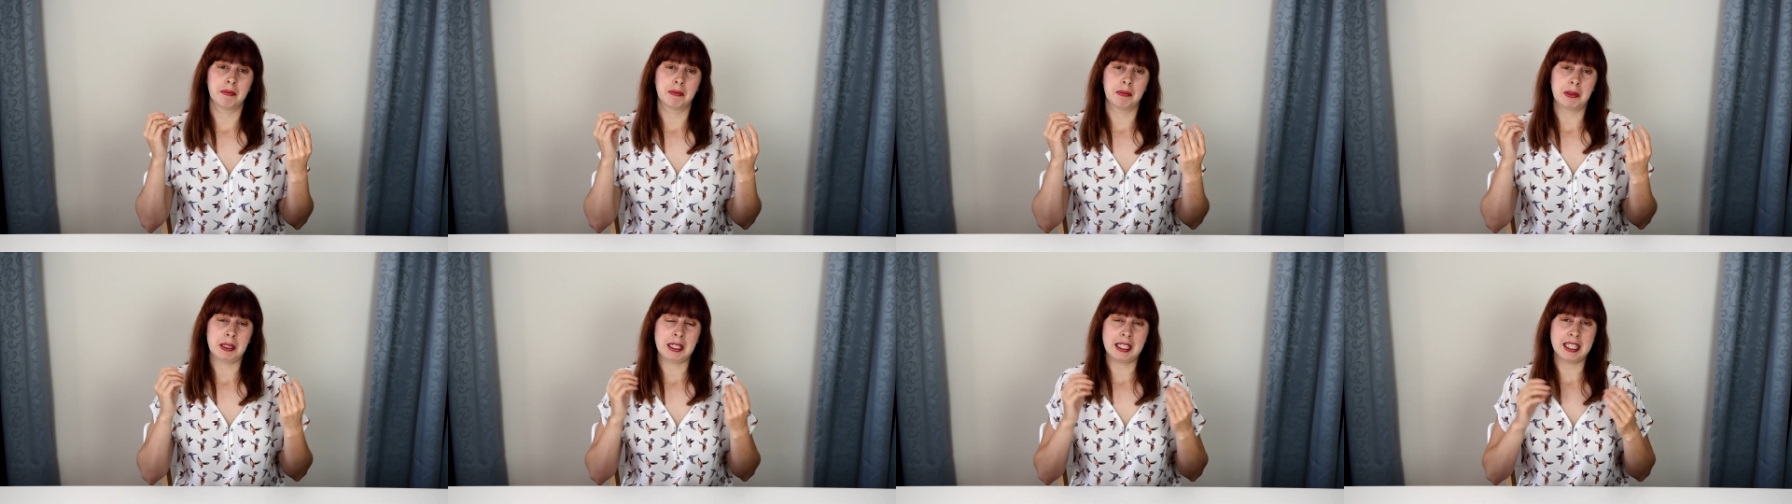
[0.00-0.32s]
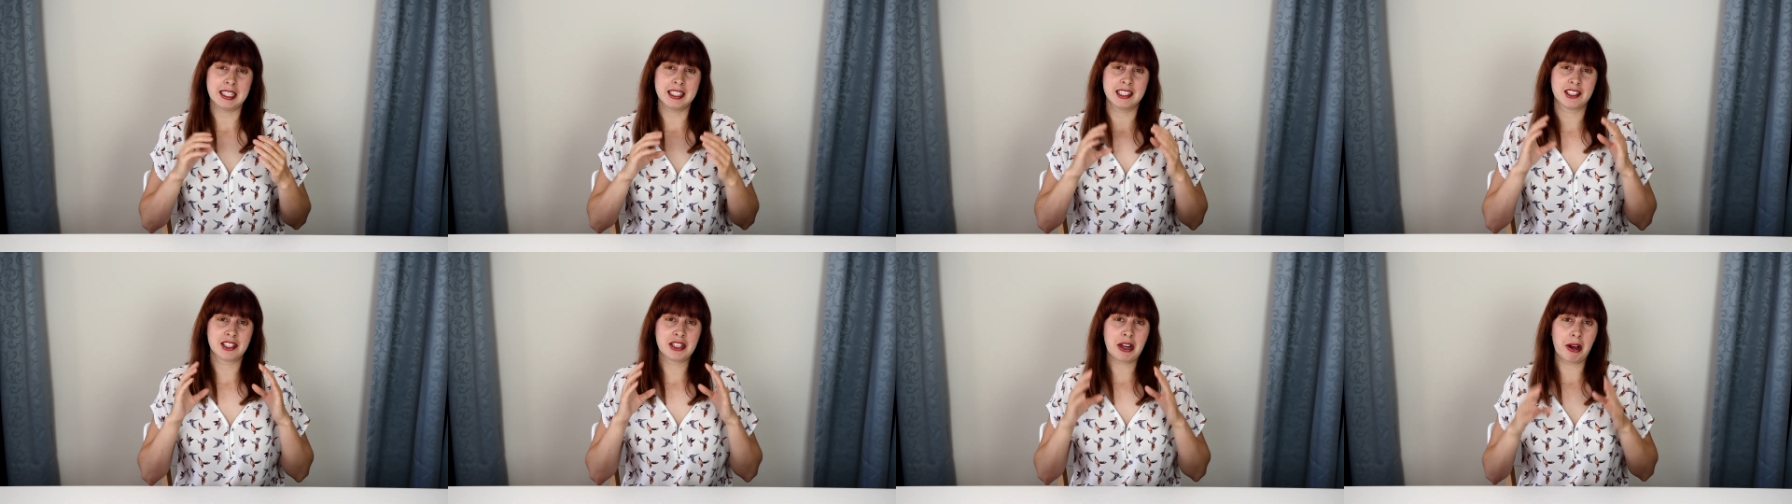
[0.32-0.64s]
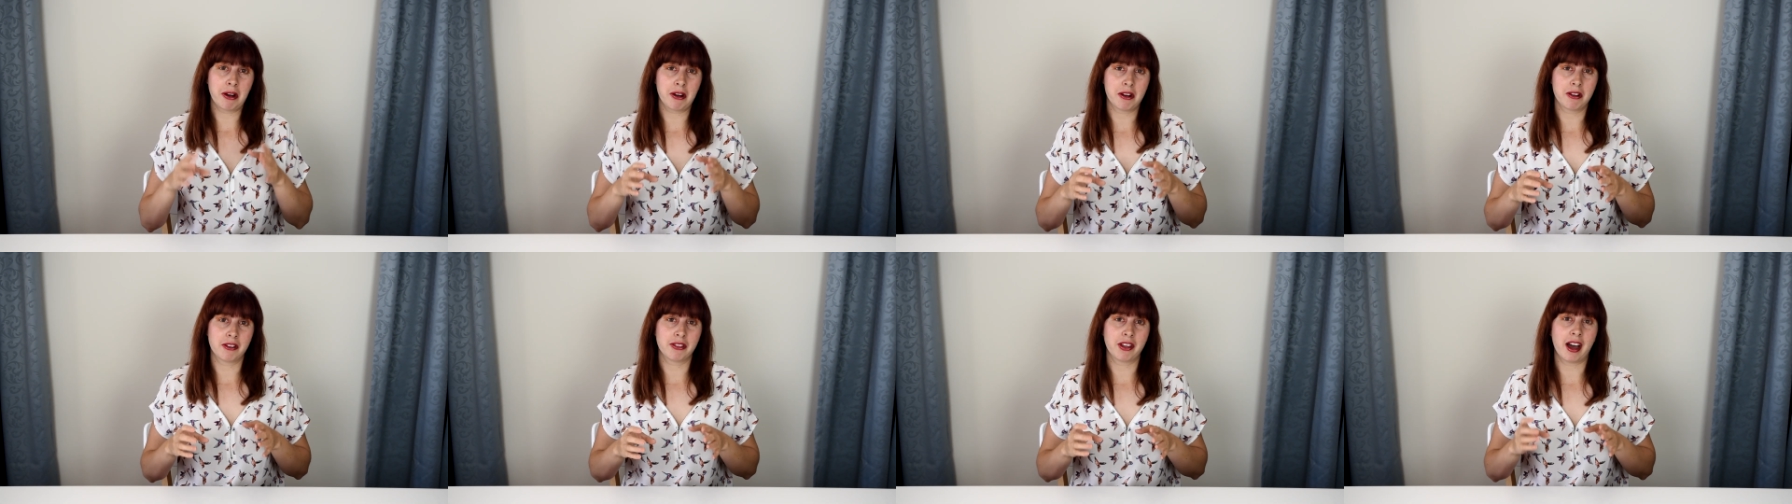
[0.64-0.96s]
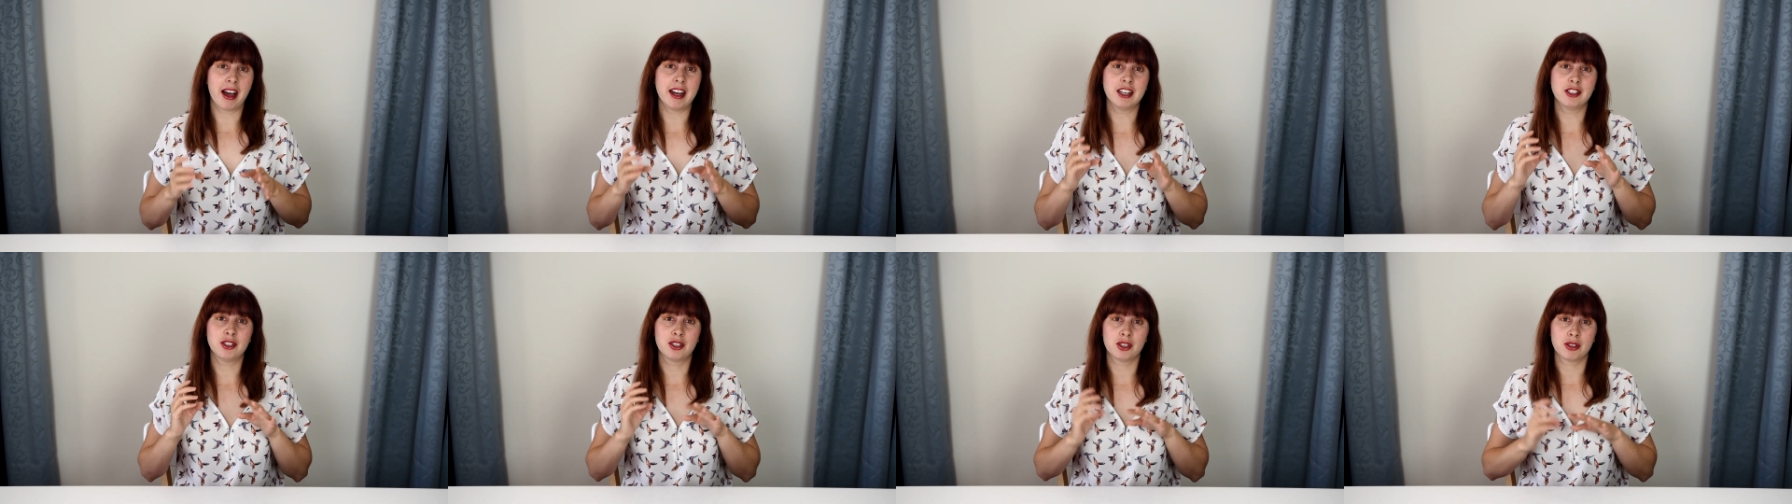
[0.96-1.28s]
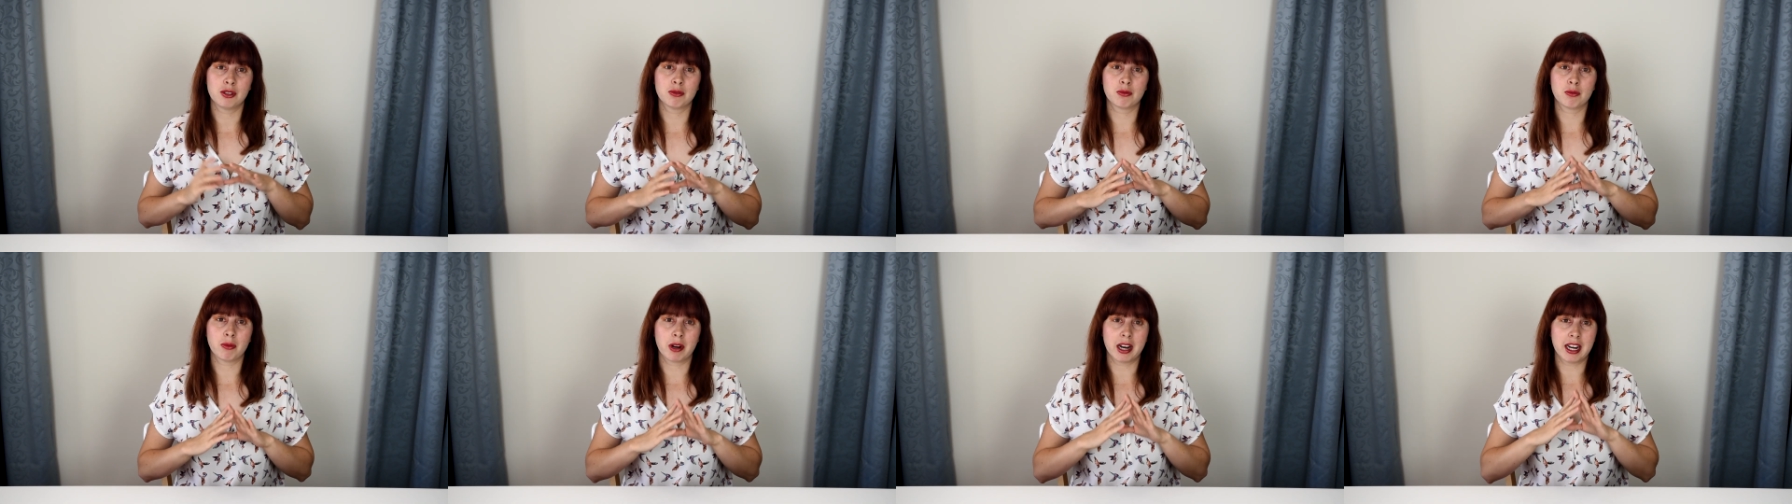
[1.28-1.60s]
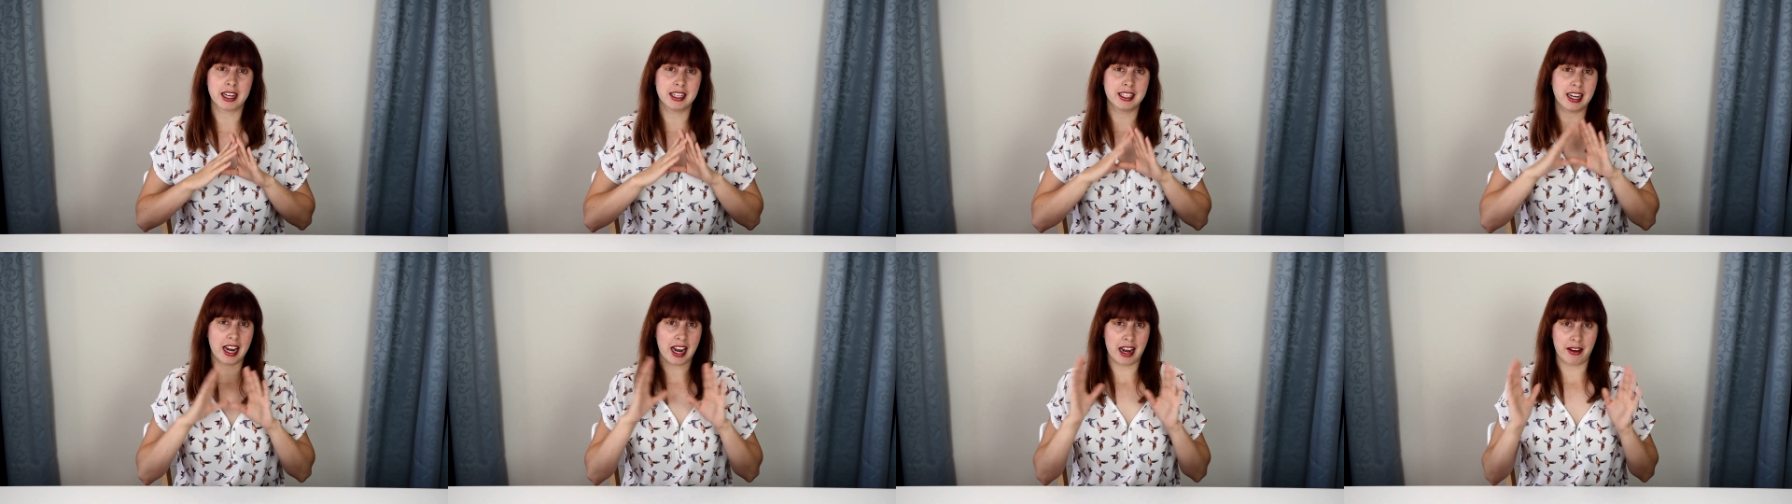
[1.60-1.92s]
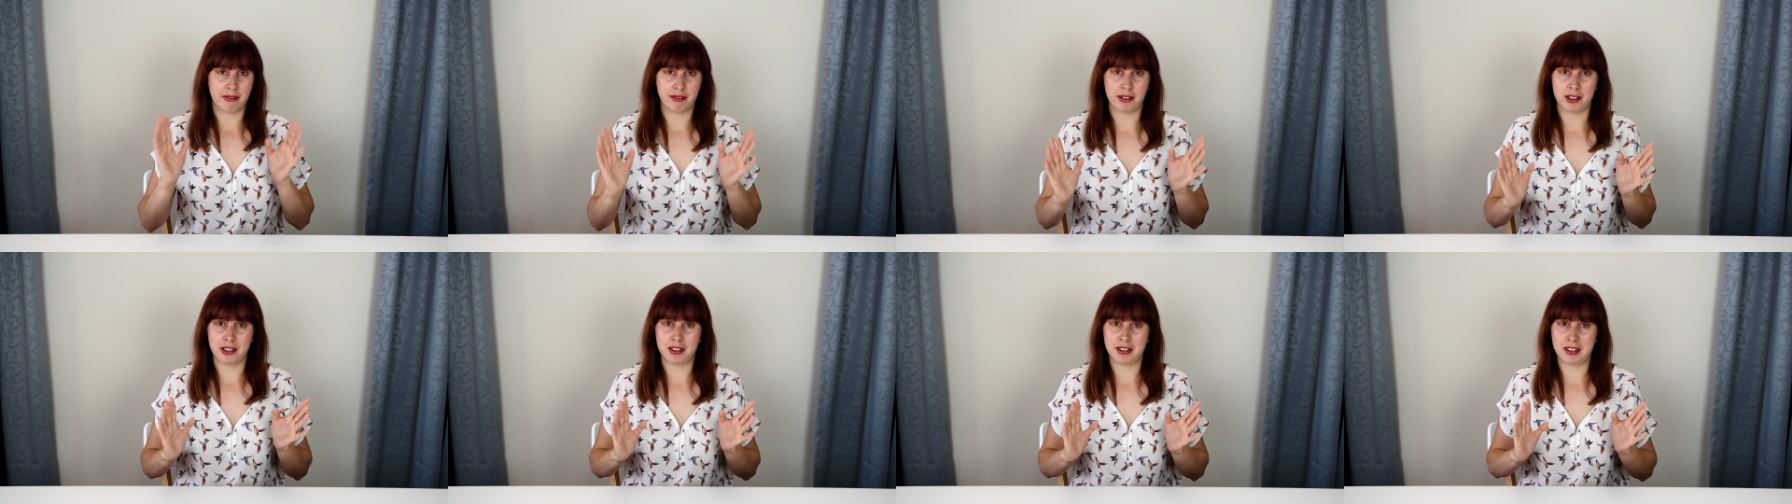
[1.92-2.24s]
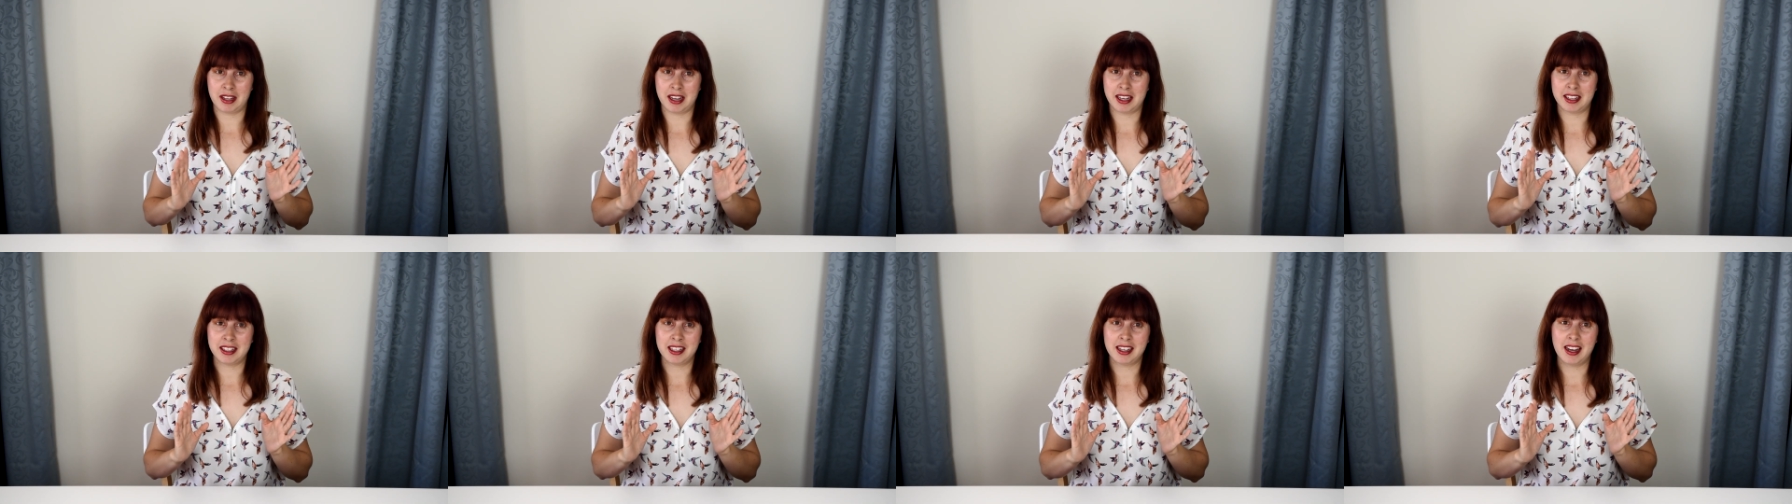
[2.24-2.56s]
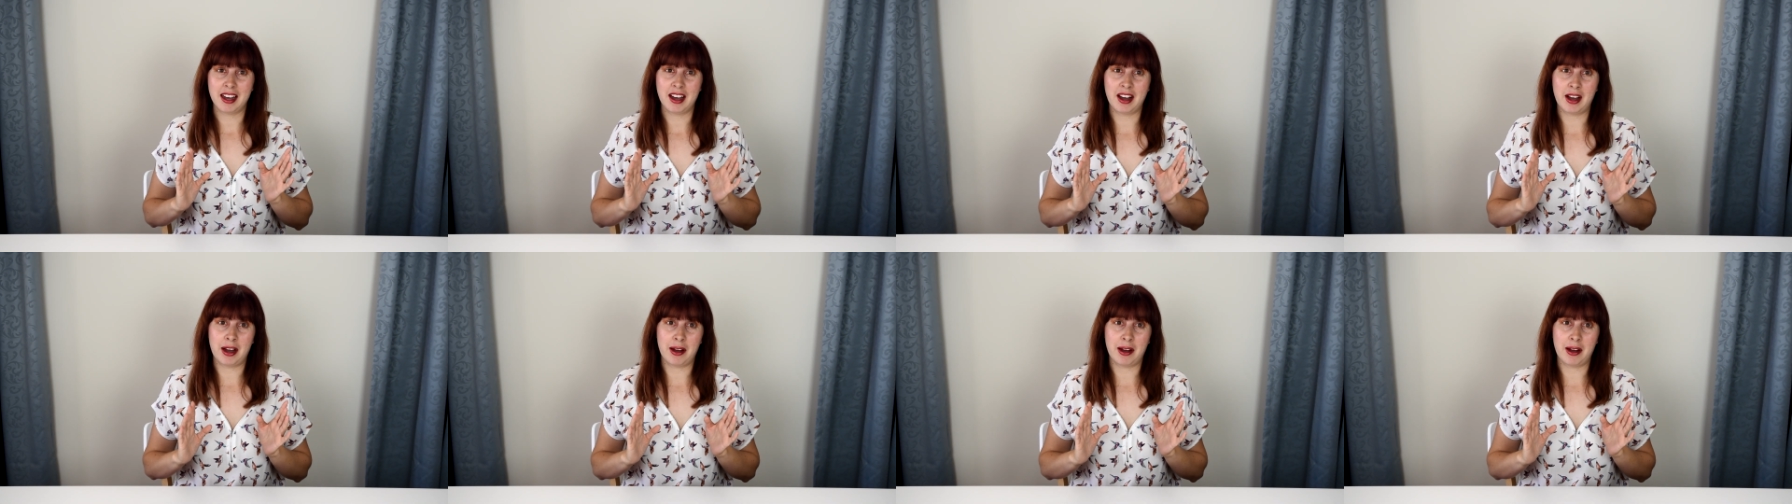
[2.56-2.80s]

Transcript: Please know that I do read everything,